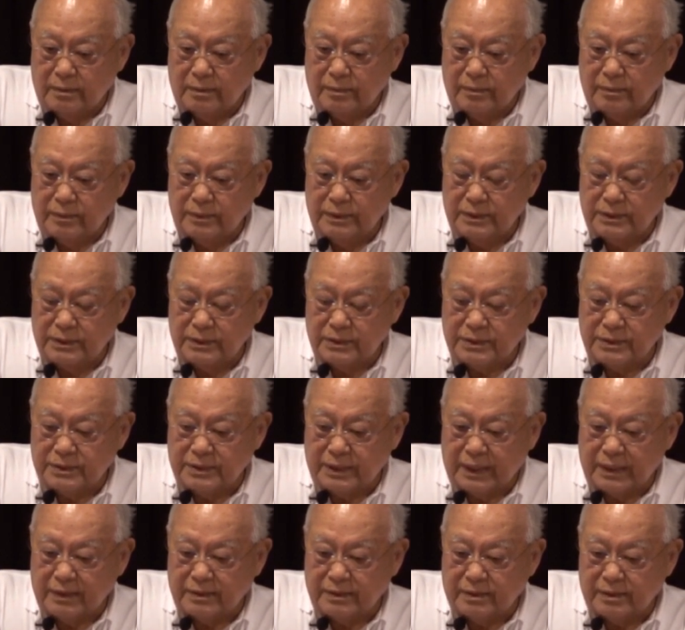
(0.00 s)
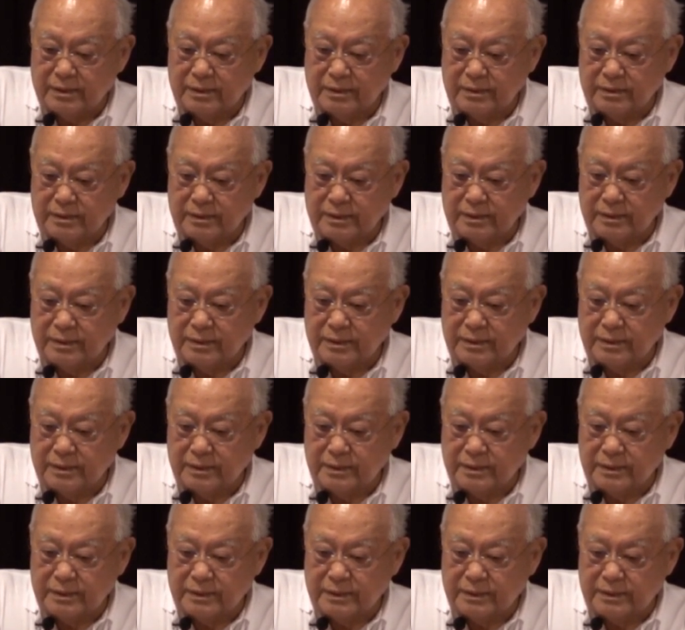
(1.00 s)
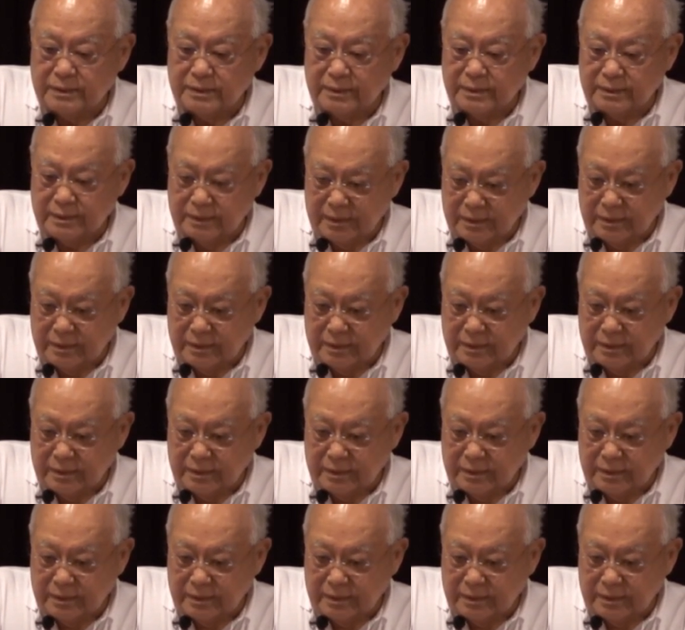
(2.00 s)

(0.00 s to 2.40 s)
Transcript: we just sat there, and uh,